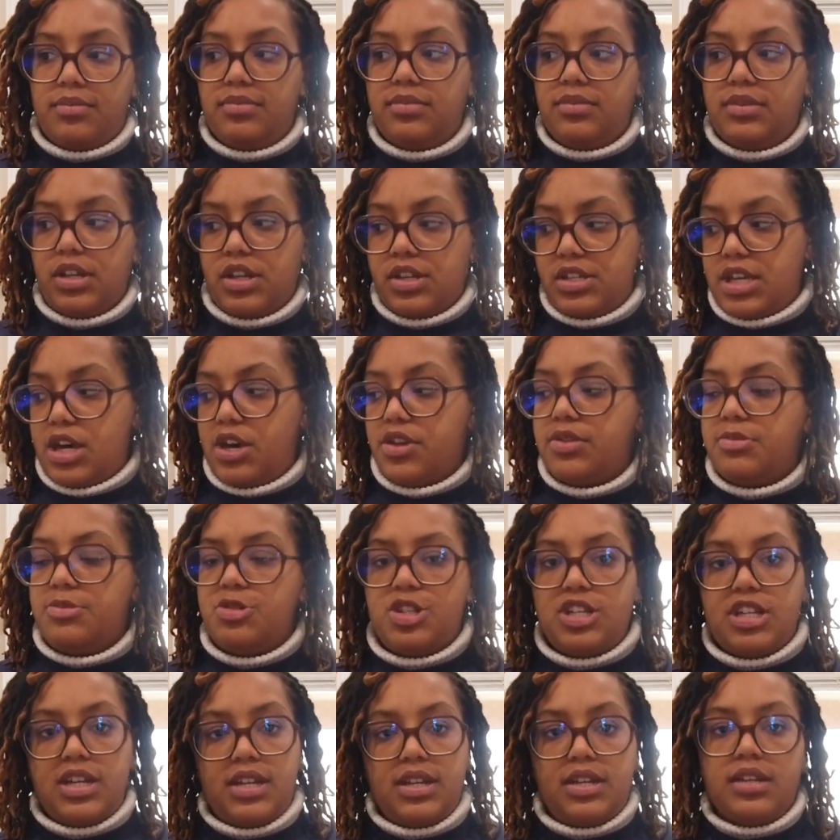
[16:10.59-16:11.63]
you tell the
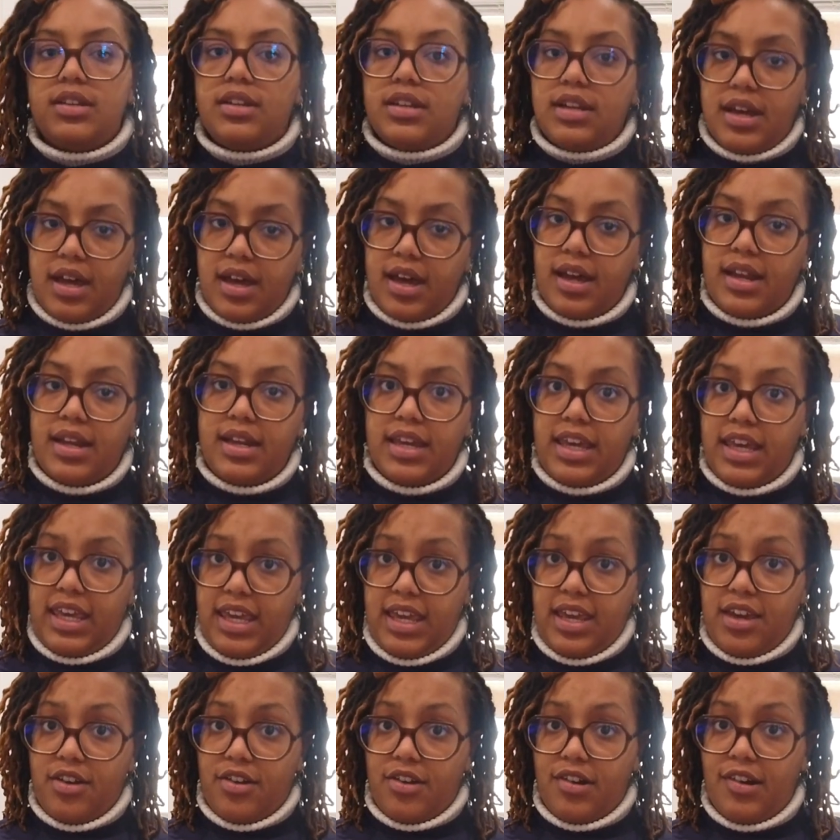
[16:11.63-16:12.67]
machine cut it
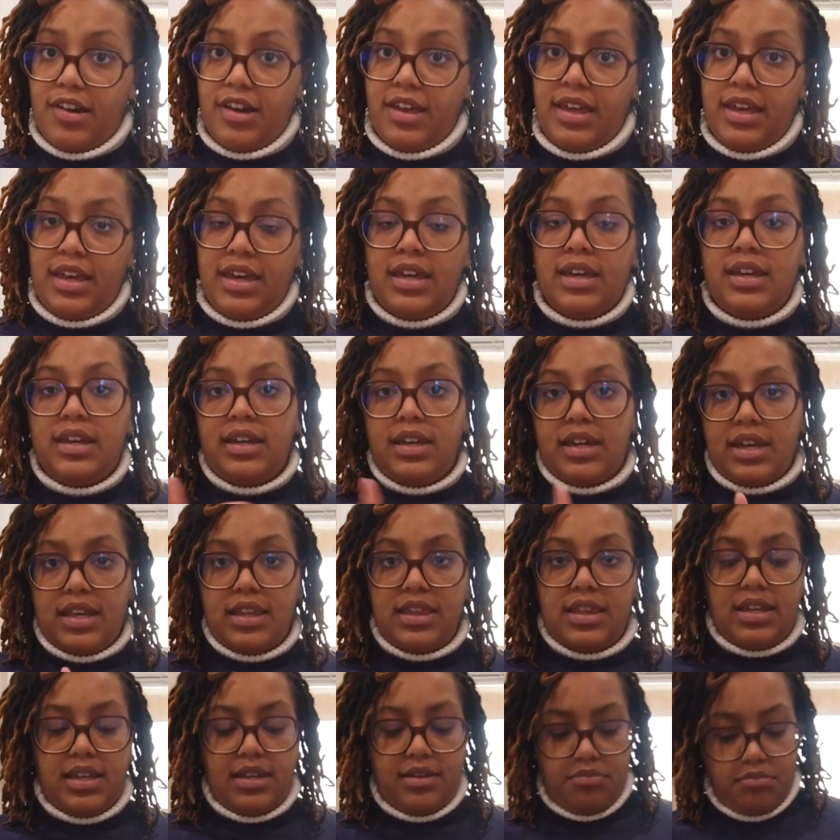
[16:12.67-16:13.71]
here and
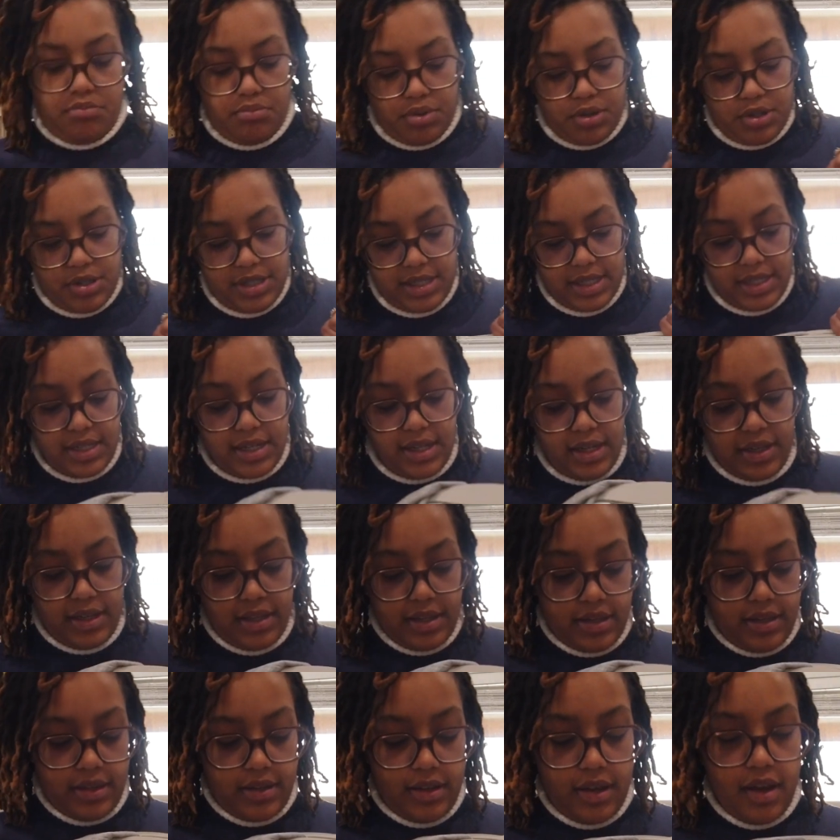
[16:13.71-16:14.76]
then proceed.
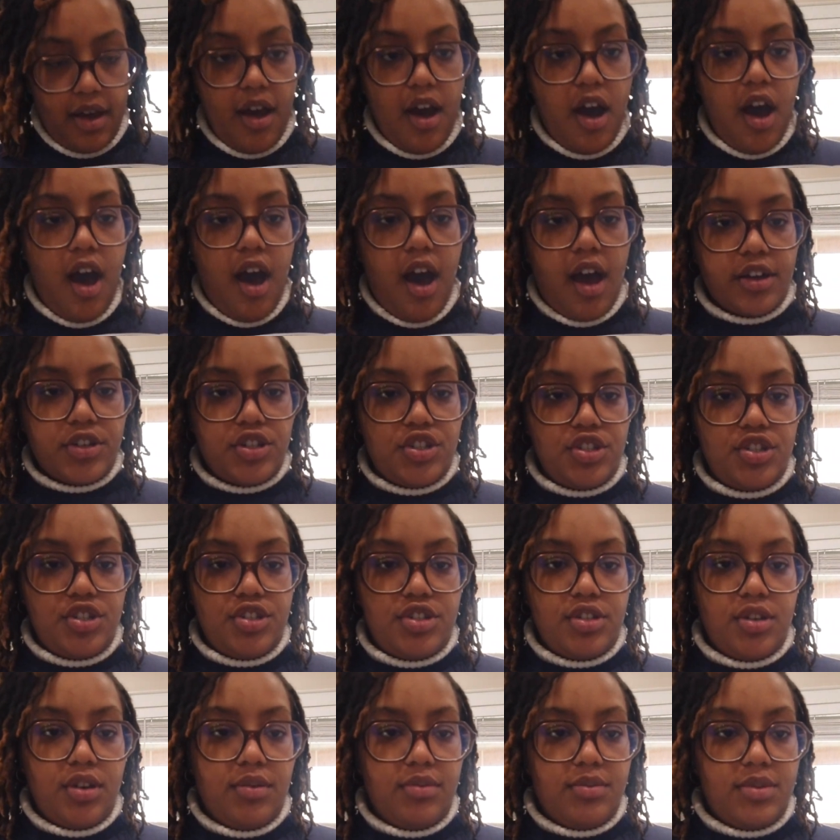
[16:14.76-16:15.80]
Ah,
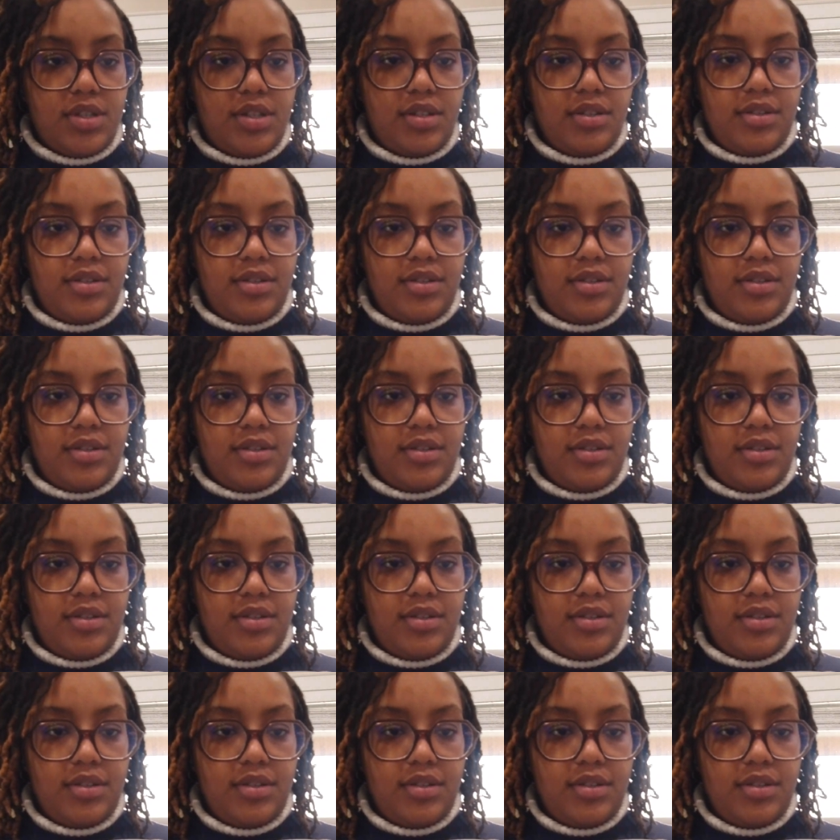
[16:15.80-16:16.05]
shoot.